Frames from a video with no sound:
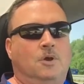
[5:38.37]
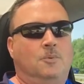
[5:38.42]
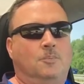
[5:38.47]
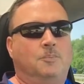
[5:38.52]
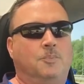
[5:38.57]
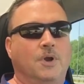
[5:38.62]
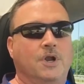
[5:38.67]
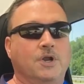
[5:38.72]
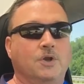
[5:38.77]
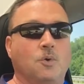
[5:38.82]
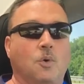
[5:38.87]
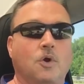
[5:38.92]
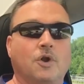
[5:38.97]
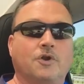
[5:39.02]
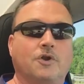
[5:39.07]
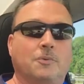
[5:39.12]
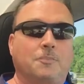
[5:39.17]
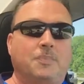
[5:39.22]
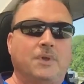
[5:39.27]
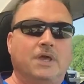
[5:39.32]
But in order
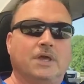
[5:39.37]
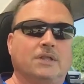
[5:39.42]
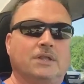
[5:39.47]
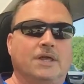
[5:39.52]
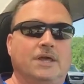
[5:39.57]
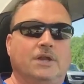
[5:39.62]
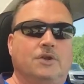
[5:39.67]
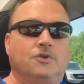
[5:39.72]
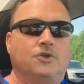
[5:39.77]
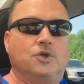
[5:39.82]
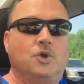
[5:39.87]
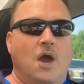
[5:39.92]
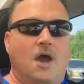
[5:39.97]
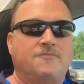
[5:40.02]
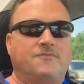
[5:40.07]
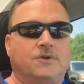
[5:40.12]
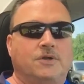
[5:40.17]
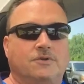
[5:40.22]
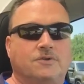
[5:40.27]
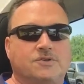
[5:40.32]
to be a leader, you have
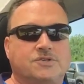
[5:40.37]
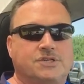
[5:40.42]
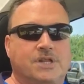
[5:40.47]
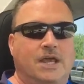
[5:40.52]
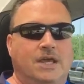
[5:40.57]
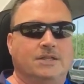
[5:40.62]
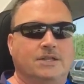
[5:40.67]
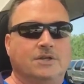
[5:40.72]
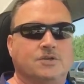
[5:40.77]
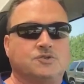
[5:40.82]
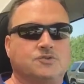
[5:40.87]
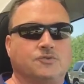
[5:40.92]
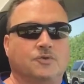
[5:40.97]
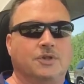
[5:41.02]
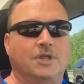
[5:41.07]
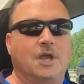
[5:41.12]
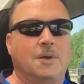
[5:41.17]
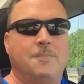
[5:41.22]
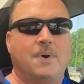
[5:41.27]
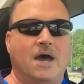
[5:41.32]
to understand that it's
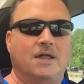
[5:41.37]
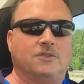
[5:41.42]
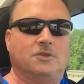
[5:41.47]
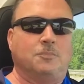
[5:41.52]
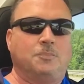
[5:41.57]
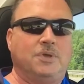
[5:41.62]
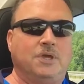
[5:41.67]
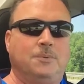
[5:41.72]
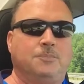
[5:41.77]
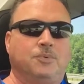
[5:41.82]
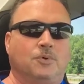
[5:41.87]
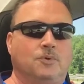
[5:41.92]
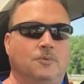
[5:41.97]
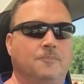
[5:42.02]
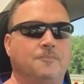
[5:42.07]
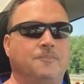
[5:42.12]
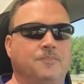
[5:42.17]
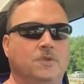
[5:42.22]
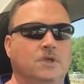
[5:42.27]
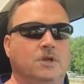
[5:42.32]
really about the people.
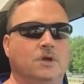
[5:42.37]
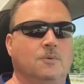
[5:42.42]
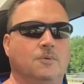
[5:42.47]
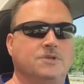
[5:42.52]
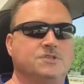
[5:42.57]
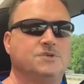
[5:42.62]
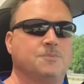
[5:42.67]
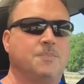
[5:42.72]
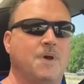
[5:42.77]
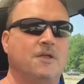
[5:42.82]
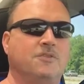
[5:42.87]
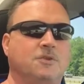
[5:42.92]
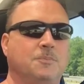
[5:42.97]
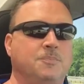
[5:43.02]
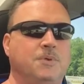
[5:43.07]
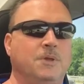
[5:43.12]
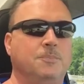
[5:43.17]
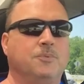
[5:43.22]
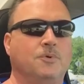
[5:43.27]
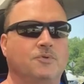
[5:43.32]
It's about the
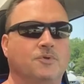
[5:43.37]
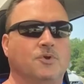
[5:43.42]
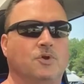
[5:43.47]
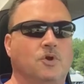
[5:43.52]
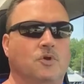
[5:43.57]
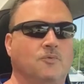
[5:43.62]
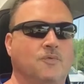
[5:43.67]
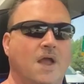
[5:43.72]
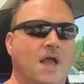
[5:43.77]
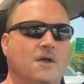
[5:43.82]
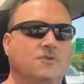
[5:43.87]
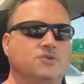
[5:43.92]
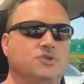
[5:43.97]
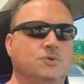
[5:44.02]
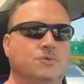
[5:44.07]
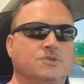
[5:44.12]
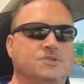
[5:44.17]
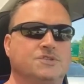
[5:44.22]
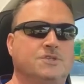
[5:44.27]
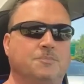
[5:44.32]
people that are around
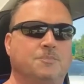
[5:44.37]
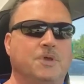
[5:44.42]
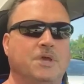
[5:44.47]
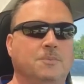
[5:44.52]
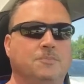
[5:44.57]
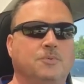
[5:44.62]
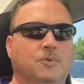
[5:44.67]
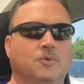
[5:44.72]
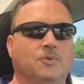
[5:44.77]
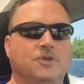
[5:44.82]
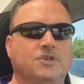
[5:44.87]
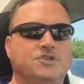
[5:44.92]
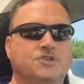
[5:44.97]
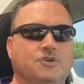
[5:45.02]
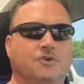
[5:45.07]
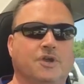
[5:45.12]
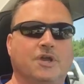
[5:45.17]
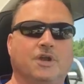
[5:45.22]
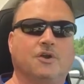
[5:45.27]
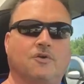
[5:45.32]
you. It's the people that
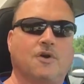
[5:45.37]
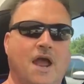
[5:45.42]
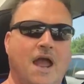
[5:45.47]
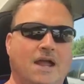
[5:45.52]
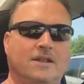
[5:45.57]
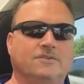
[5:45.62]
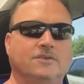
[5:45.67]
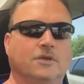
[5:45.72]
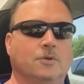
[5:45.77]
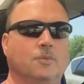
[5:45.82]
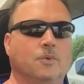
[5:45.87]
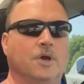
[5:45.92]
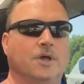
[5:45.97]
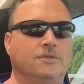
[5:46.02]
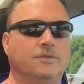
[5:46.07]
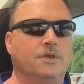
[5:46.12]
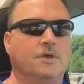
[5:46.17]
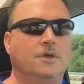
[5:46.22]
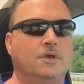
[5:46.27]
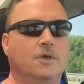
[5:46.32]
you're interacting with.
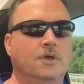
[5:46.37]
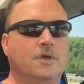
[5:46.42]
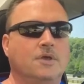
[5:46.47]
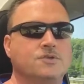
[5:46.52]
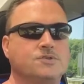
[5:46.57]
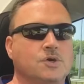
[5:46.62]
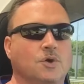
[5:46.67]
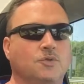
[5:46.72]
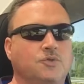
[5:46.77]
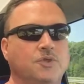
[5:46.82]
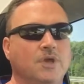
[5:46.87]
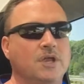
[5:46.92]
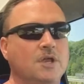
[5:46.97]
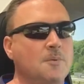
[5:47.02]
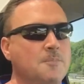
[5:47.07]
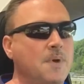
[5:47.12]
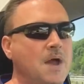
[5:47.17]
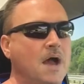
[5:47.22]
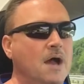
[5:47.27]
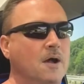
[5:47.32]
So think
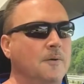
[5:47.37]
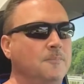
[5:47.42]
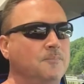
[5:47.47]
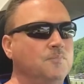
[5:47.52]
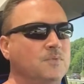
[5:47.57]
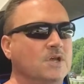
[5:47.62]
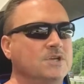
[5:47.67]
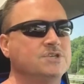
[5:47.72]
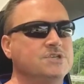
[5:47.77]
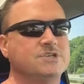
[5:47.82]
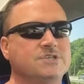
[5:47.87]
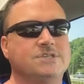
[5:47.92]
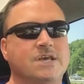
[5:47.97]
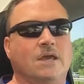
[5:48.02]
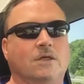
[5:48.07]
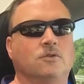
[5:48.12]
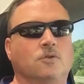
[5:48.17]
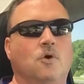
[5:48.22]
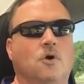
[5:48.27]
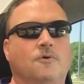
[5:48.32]
about, let's just
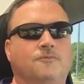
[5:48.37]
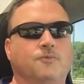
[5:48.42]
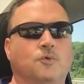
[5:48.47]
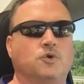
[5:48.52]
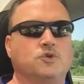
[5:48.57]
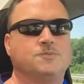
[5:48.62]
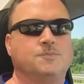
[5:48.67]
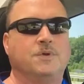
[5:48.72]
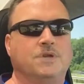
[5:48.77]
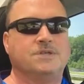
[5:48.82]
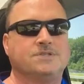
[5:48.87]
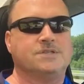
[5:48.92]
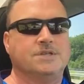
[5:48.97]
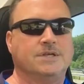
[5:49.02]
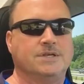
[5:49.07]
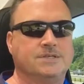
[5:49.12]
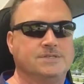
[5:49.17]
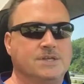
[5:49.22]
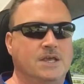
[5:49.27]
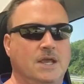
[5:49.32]
take law enforcement as an
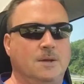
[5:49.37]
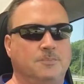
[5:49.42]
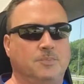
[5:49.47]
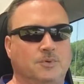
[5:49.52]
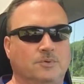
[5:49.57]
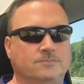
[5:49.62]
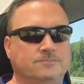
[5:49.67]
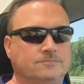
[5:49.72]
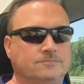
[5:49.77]
example.